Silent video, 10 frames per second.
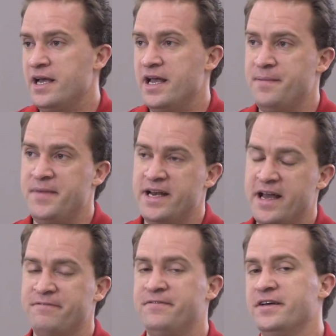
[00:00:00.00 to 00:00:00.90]
It may
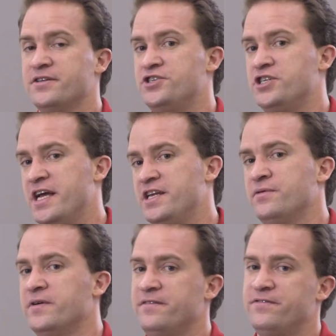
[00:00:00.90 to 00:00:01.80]
not feel
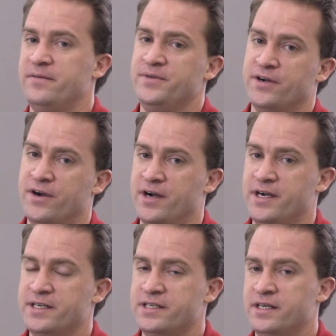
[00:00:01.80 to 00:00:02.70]
genuine from your
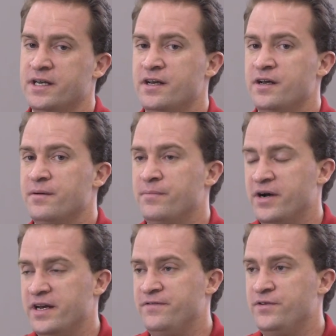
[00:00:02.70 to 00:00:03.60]
heart,
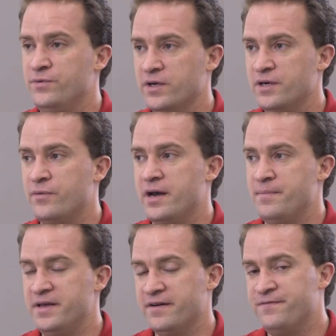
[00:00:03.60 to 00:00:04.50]
but if you really want to
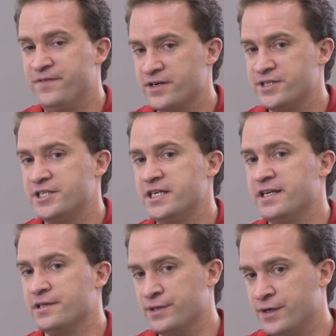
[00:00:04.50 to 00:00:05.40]
be a
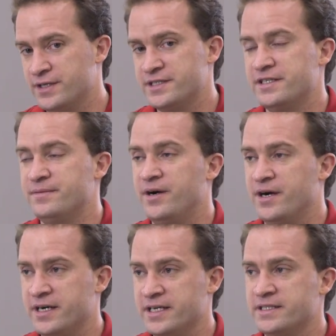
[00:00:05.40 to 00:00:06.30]
functioning long-term
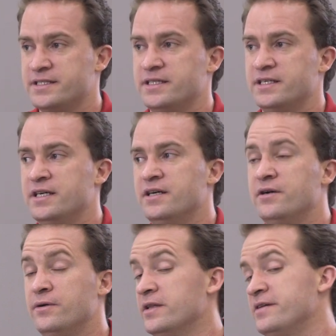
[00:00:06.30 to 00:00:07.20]
artist
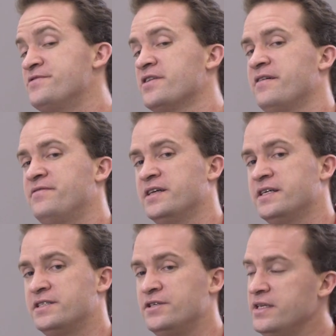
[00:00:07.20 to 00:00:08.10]
who lives off
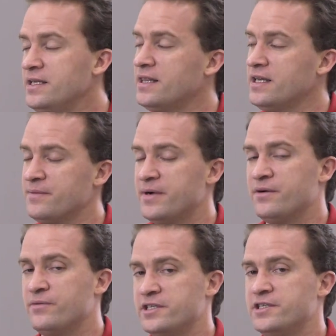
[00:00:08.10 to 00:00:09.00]
this, you need to think
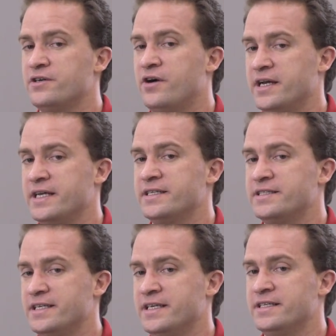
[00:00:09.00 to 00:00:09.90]
about what your
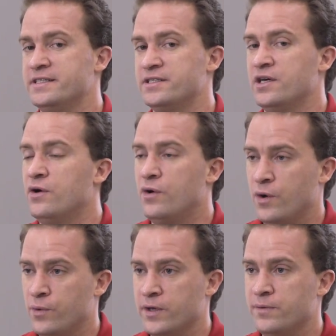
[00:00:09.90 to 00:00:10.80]
audience is
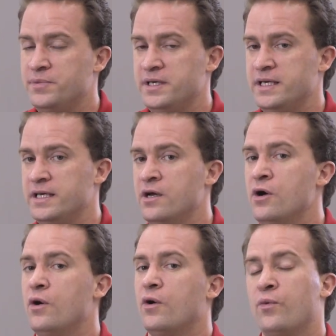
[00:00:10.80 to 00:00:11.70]
or will be,
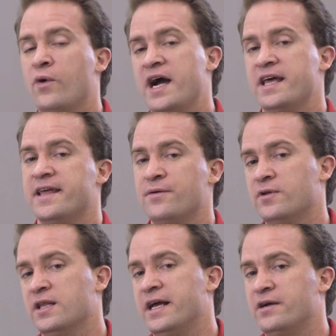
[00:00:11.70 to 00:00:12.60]
or why they
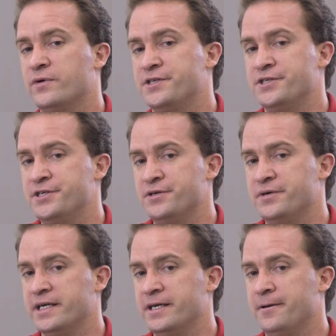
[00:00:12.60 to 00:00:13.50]
will like what you're
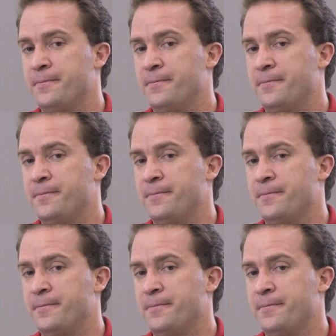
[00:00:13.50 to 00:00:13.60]
doing.